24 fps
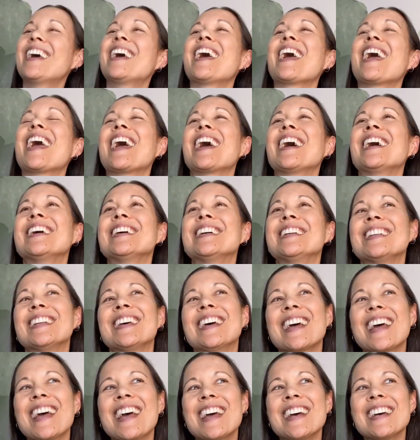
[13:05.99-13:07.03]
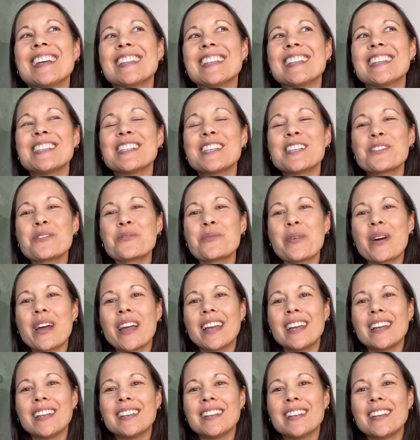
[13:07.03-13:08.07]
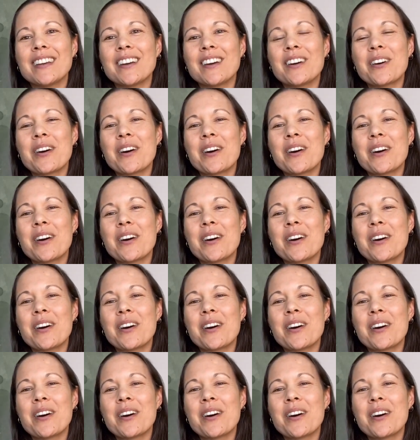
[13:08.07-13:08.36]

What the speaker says: And this is when